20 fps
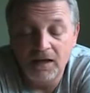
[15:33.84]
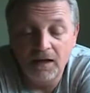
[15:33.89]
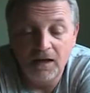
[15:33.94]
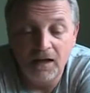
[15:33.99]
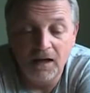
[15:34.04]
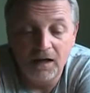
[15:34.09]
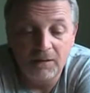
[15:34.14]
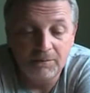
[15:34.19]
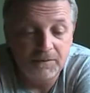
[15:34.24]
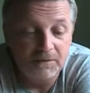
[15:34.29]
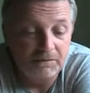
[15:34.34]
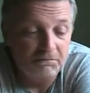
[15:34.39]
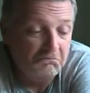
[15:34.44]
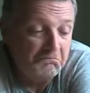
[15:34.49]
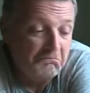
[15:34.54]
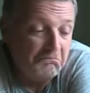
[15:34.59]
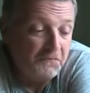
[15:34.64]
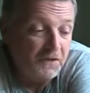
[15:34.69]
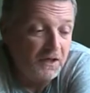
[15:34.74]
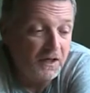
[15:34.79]

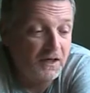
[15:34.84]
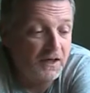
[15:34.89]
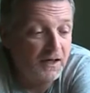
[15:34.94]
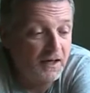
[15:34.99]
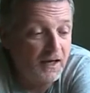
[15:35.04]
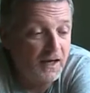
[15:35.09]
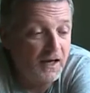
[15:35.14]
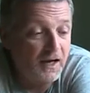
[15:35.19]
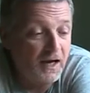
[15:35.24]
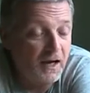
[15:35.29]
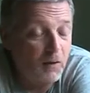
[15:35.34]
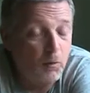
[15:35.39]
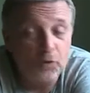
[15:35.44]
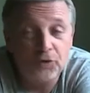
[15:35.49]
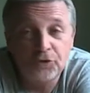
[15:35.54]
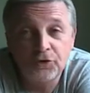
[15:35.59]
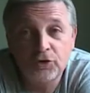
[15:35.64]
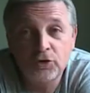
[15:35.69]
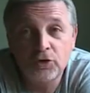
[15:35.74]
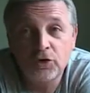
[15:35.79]
I
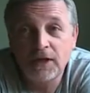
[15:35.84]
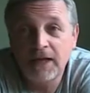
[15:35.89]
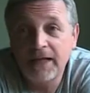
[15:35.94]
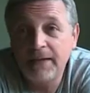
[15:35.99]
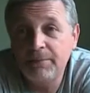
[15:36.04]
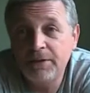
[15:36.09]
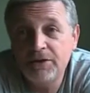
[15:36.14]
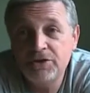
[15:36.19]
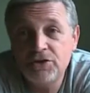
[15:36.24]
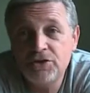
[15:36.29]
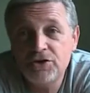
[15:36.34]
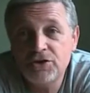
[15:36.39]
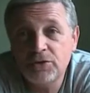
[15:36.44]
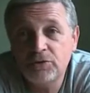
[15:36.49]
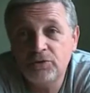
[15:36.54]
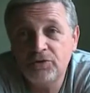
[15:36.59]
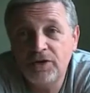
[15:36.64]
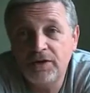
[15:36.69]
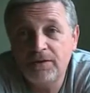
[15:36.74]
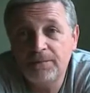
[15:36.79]
want to go clay pigeon
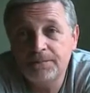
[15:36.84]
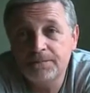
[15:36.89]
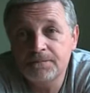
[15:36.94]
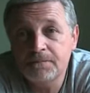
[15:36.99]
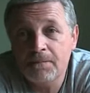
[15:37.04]
shooting.